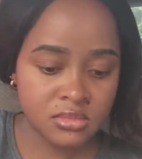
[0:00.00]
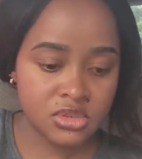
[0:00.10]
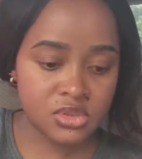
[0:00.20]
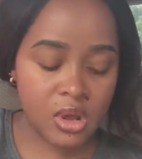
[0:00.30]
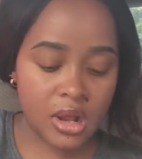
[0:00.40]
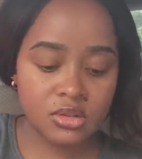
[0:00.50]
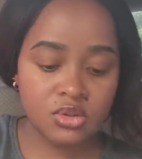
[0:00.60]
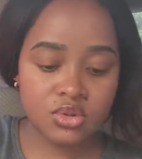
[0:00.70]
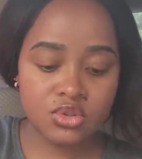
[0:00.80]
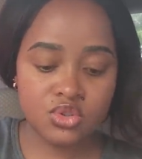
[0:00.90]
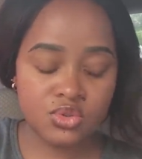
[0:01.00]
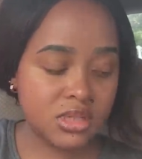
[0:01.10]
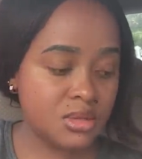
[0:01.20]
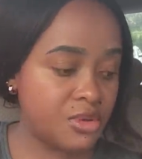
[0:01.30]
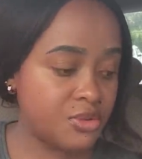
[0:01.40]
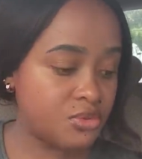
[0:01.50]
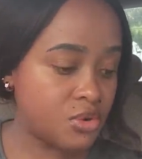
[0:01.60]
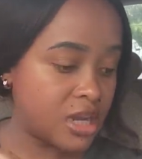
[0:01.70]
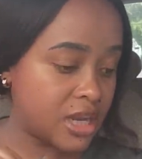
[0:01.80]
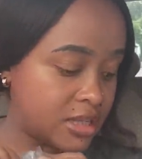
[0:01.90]
So I'll go to
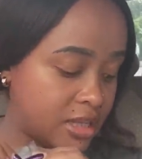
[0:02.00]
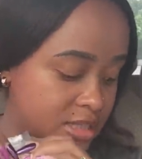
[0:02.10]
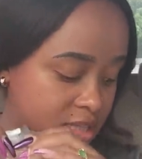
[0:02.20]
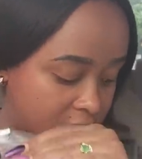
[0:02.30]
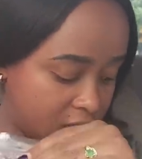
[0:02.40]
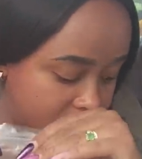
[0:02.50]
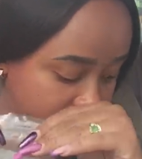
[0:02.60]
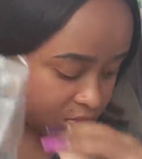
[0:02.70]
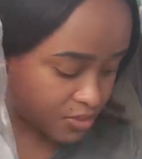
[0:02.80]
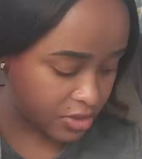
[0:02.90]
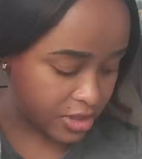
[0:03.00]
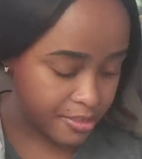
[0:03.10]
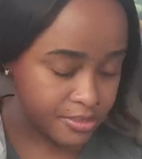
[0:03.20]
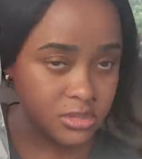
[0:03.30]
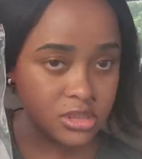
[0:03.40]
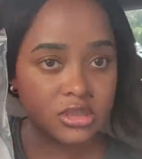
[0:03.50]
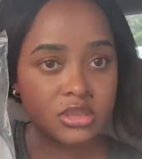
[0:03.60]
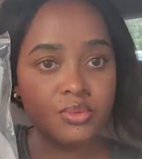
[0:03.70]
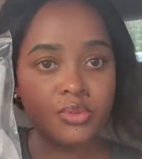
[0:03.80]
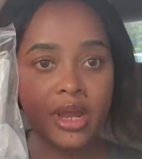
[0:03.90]
Simivogue and get a case for them the
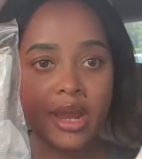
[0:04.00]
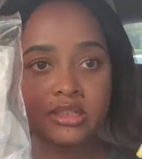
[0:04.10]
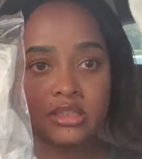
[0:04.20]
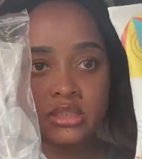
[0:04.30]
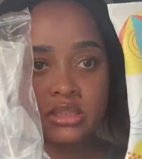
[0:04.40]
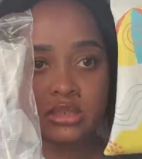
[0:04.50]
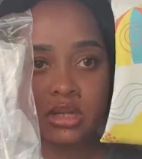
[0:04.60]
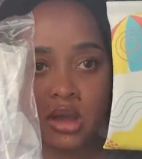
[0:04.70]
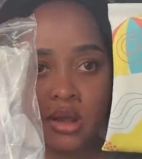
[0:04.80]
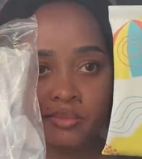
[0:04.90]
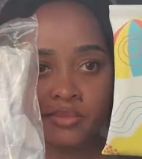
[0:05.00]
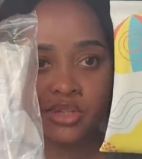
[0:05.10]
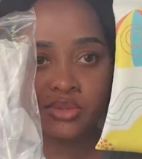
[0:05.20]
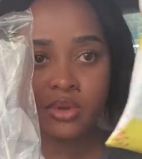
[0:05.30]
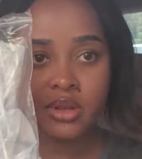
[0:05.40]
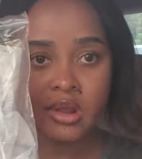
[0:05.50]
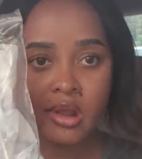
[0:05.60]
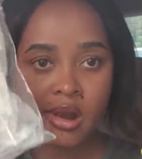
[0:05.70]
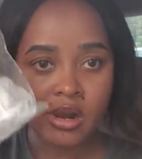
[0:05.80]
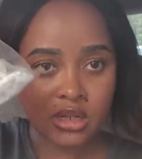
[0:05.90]
same way I did this one.
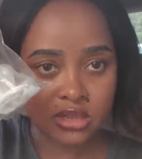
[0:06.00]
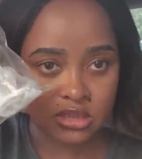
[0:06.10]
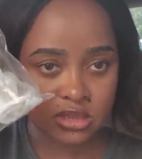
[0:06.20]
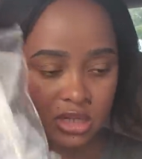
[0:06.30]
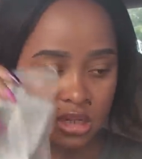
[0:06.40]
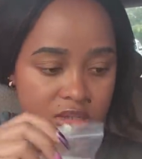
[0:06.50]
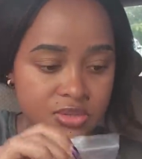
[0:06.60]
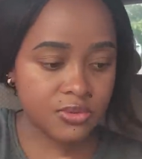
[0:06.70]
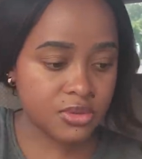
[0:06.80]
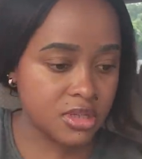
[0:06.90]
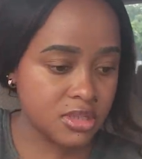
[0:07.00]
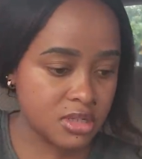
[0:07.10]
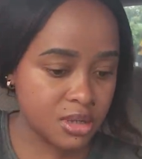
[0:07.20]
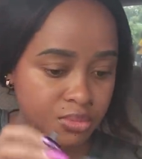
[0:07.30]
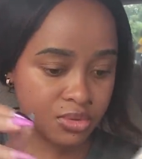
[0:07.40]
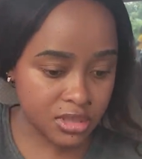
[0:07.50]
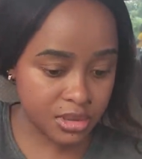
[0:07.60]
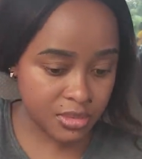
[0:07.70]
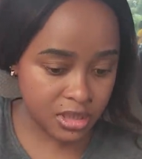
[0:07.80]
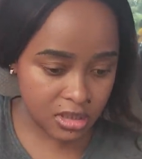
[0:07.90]
I'll get a case for this and put
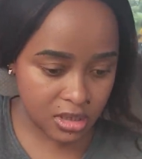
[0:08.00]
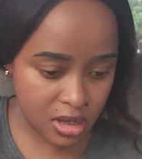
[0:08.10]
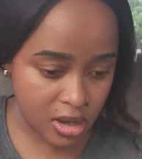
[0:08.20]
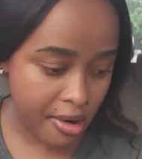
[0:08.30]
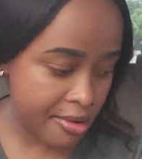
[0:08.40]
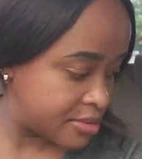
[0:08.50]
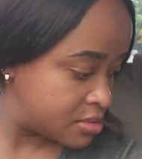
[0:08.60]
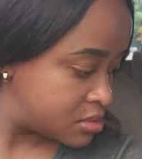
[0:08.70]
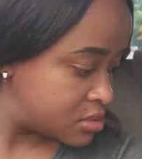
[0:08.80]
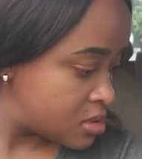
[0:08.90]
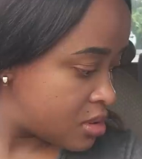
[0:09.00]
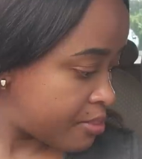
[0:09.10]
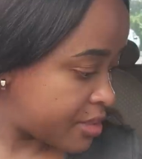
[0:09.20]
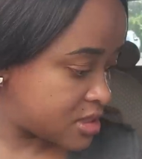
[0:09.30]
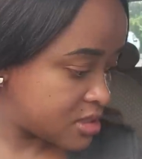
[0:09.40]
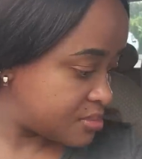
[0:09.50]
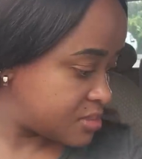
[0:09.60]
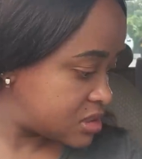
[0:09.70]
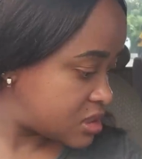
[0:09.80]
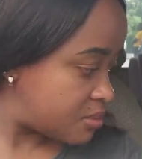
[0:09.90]
them in the car, but in the
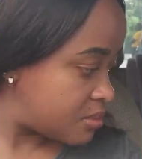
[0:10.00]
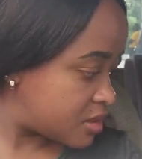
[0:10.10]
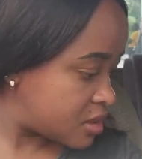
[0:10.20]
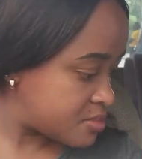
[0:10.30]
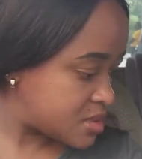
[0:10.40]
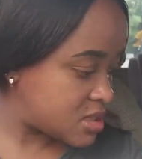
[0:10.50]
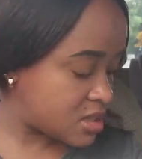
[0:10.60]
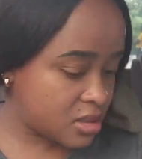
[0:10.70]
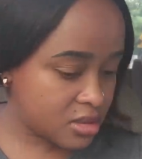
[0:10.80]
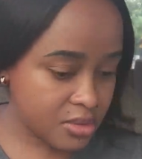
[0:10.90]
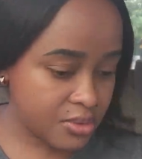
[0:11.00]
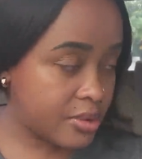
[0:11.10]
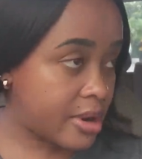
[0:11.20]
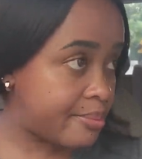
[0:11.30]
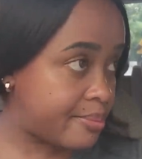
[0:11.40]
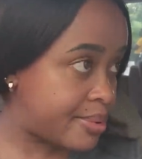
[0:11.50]
meantime let them stay in the wrap.